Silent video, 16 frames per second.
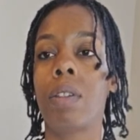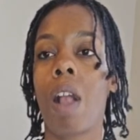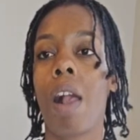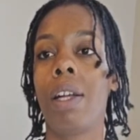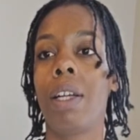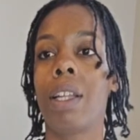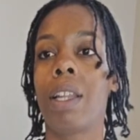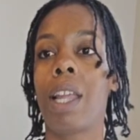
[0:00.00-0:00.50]

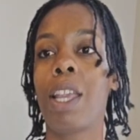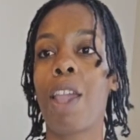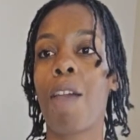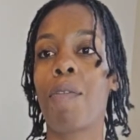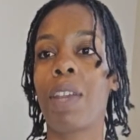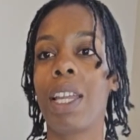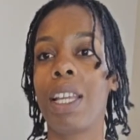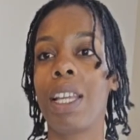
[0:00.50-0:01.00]
Thank y'all
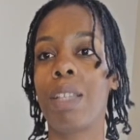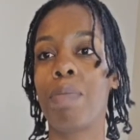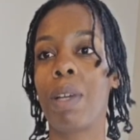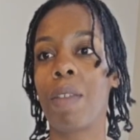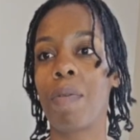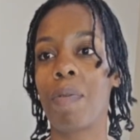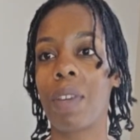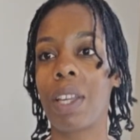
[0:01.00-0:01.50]
for getting these
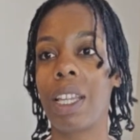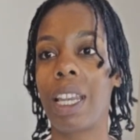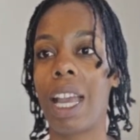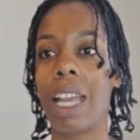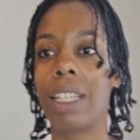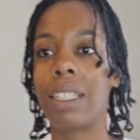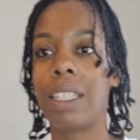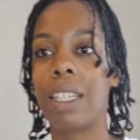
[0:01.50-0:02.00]
motherfucking
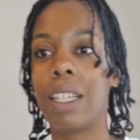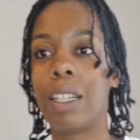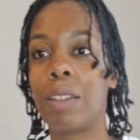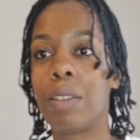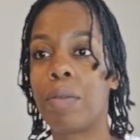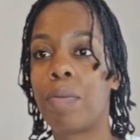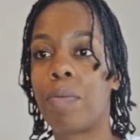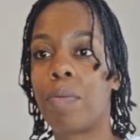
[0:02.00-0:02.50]
lights
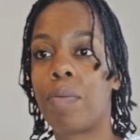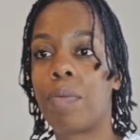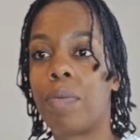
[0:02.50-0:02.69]
up.